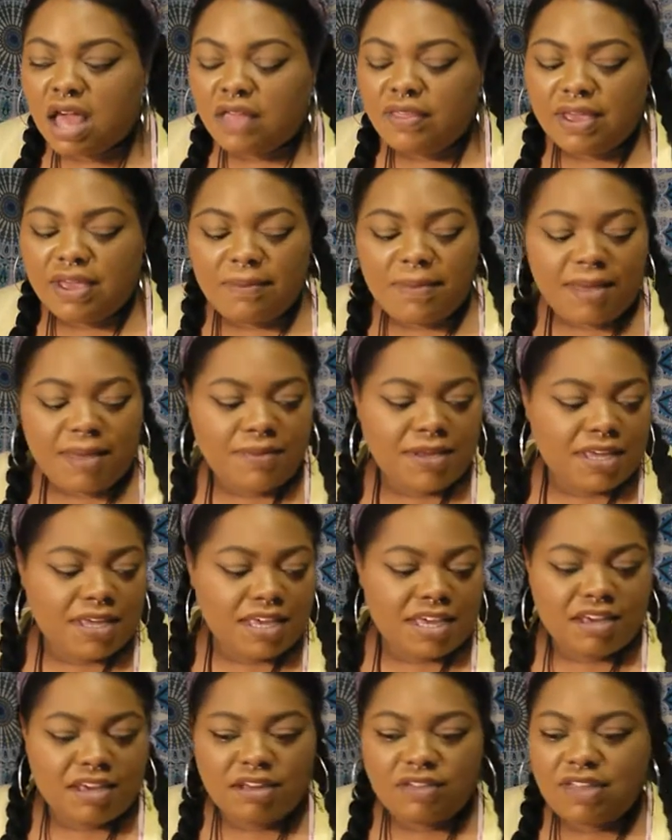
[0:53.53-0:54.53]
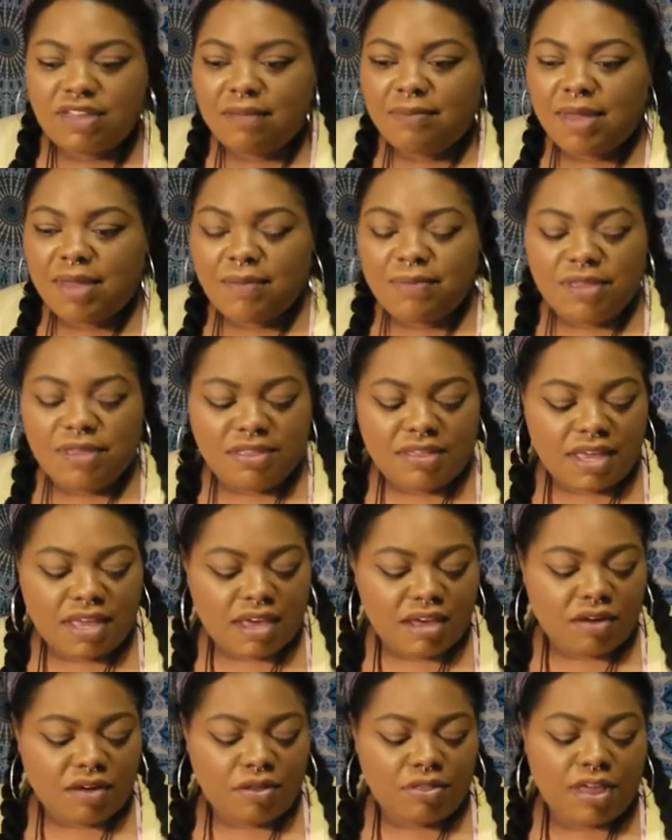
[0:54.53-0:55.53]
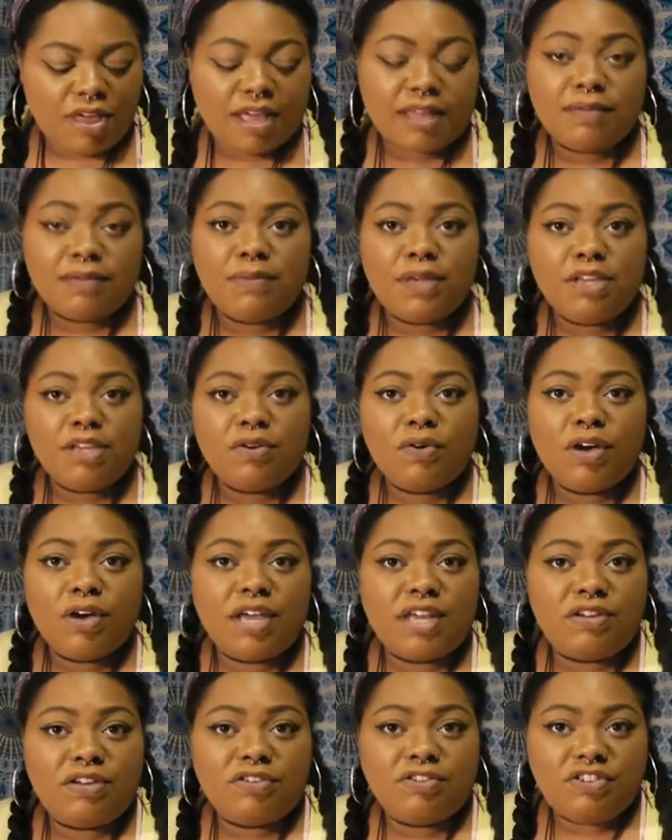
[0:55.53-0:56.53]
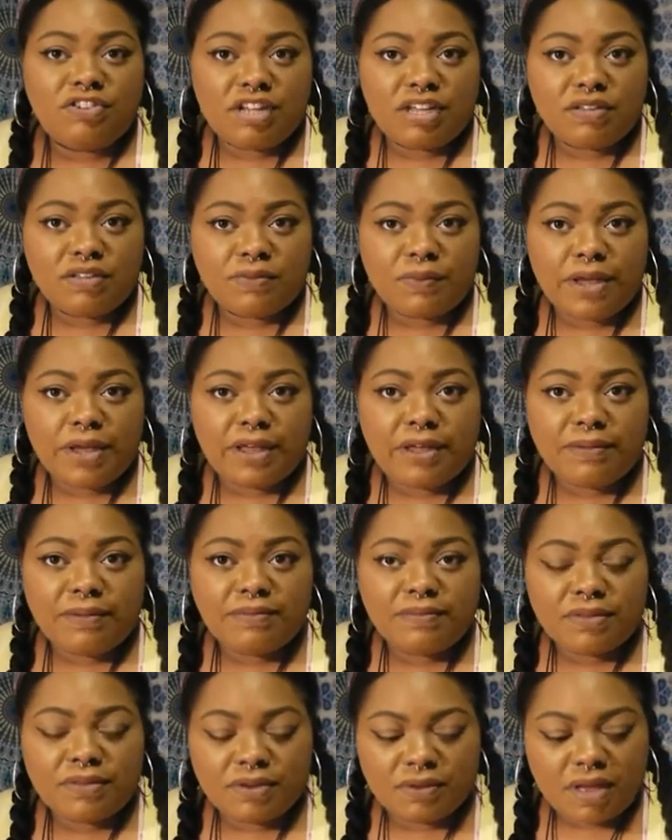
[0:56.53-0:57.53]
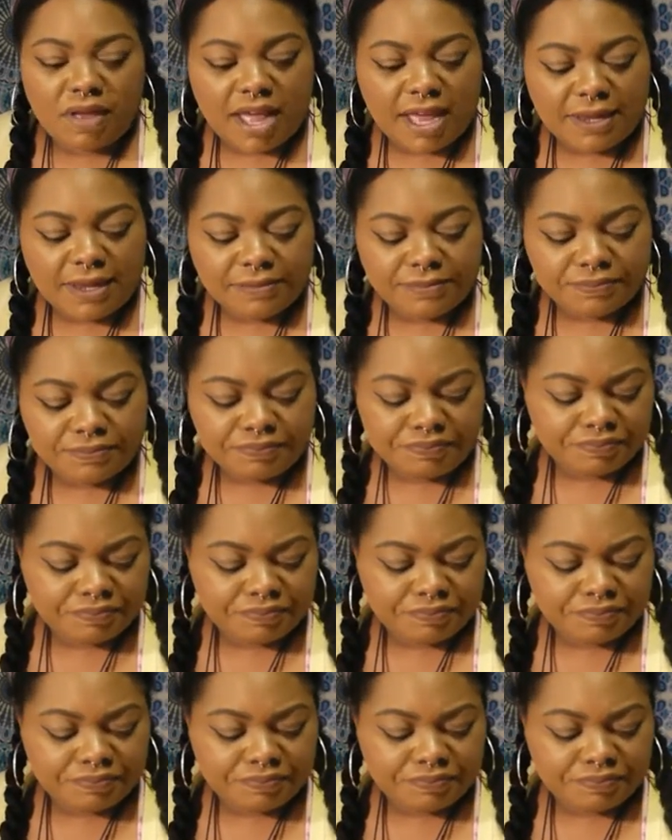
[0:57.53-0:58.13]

They may be here, they may be there, or that could be your energy as well, okay?